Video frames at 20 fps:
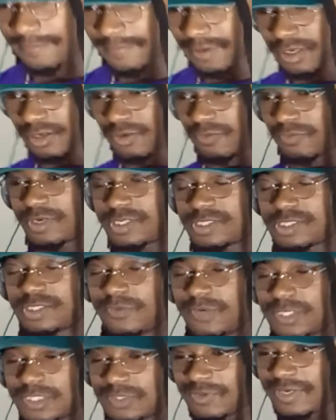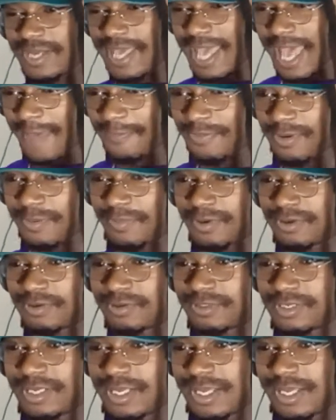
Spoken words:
Bro, Russell, what happened, bro?